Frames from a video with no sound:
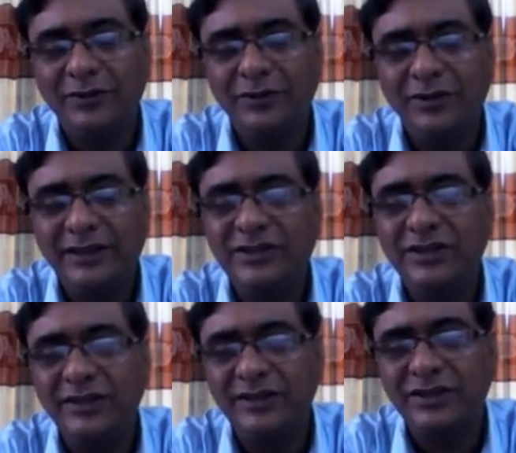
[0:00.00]

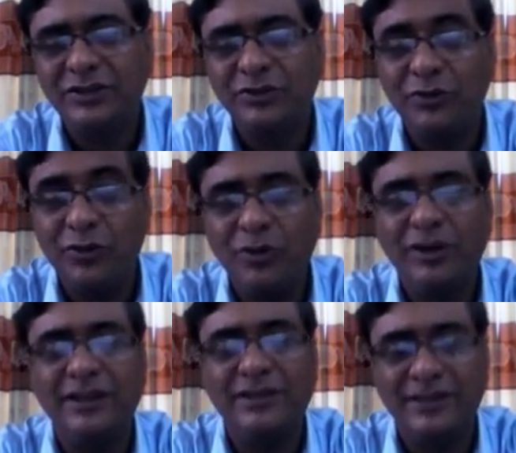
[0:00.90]
degeneration or
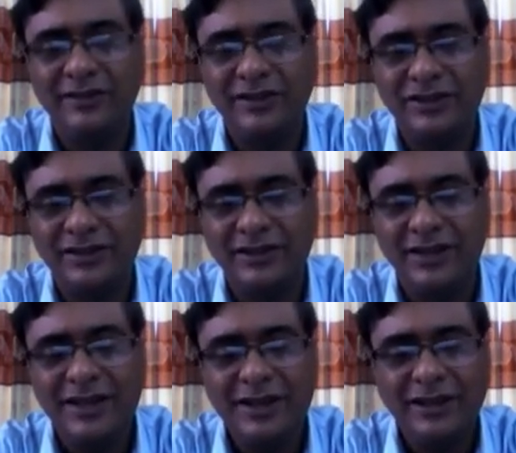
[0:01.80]

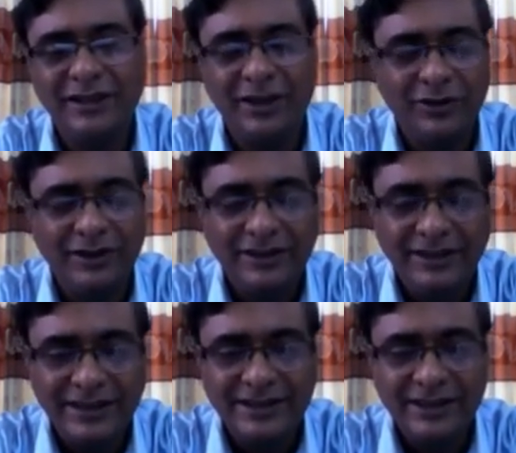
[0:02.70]
regeneration. Now,
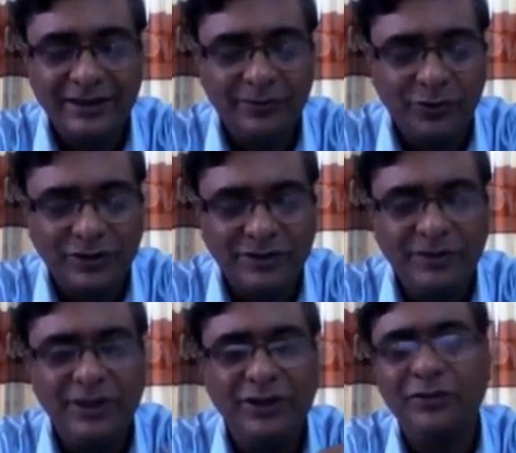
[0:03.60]
this
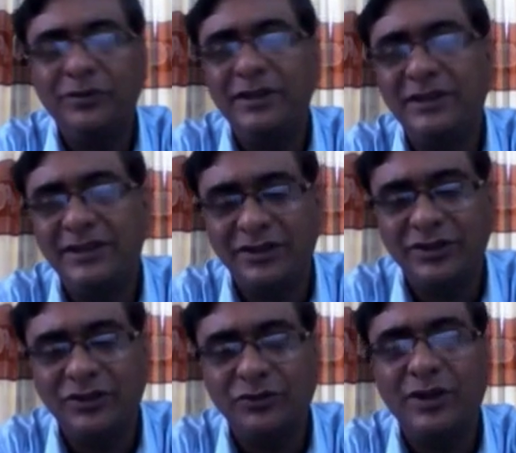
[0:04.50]
possibility of
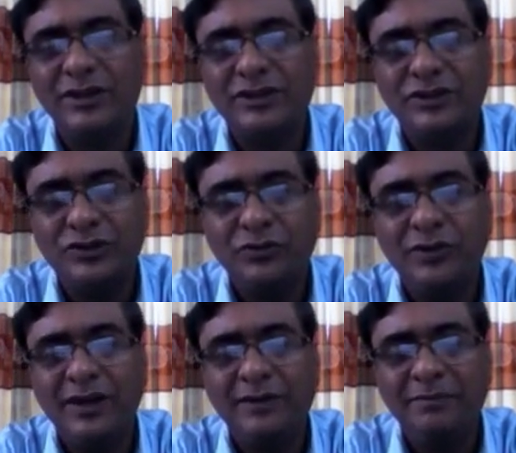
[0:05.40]
regeneration was so
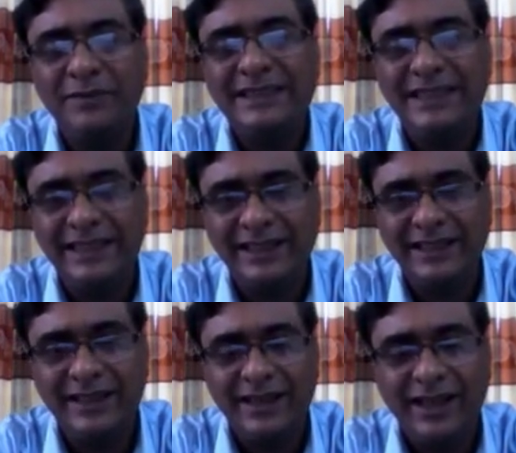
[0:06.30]
far missing
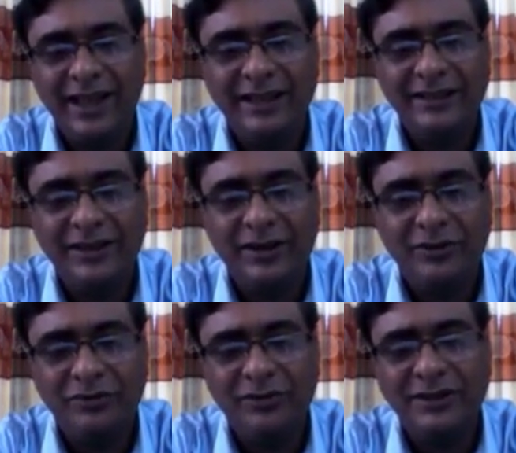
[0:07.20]
in the
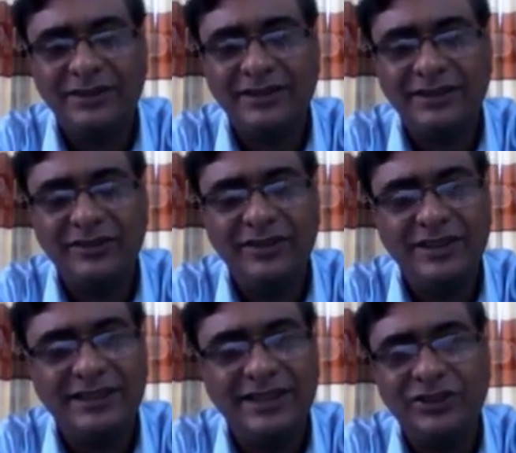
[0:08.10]
first three
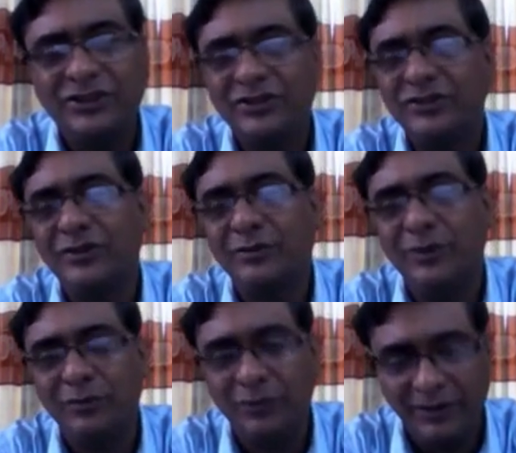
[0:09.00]
sections of
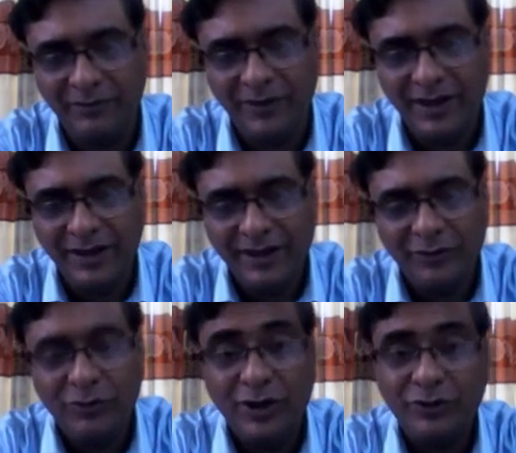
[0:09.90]
the poem,
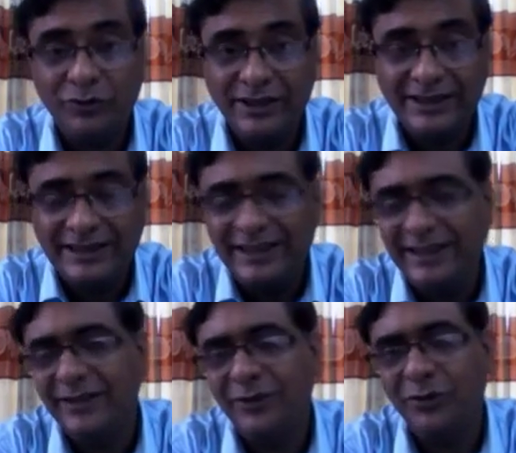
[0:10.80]
what we
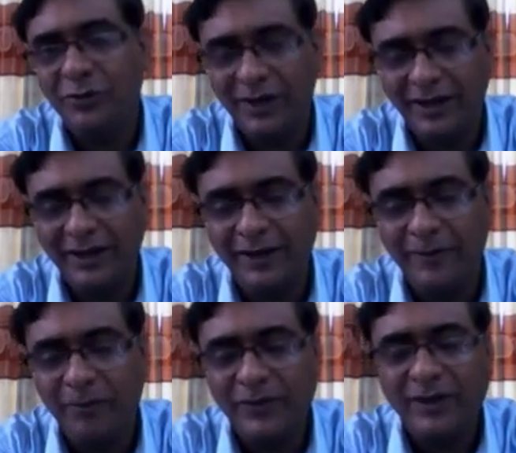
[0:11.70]
see over here.
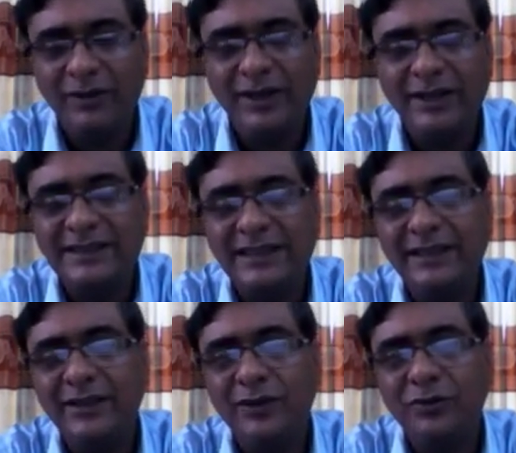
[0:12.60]
Now, let's
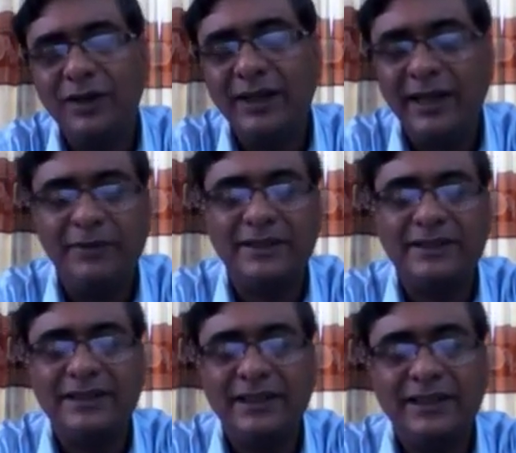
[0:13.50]
see what
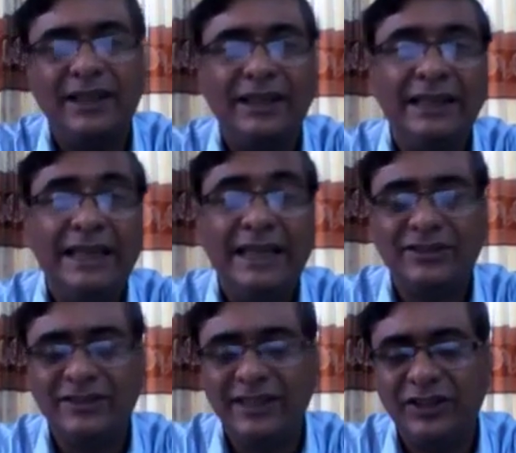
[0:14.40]
happens in the
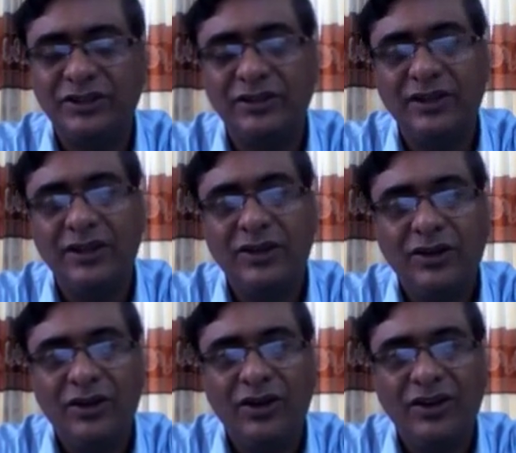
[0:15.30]
next section,
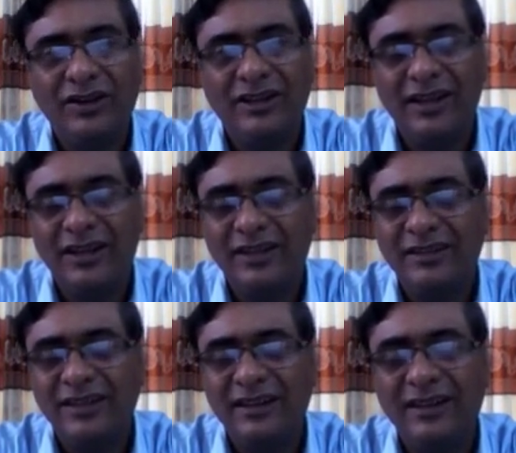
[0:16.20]
or
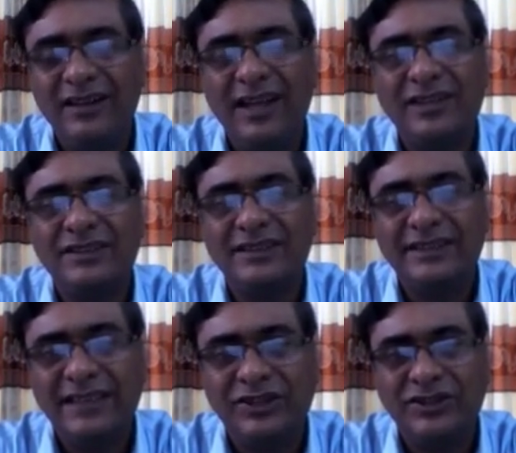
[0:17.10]
the last
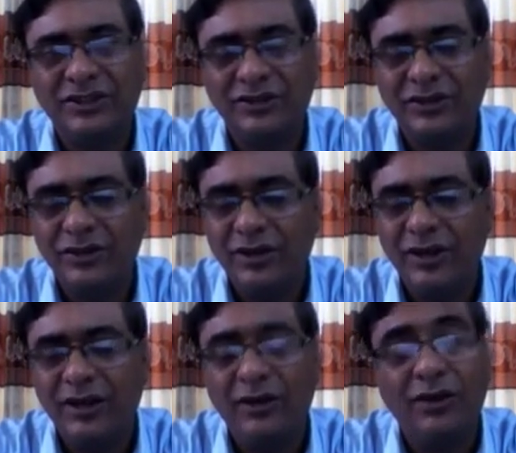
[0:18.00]
section
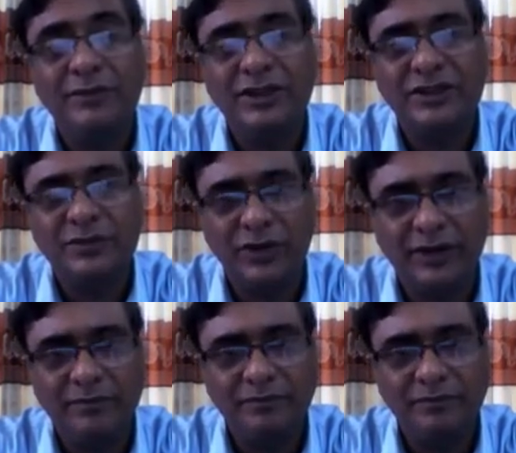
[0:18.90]
of this poem.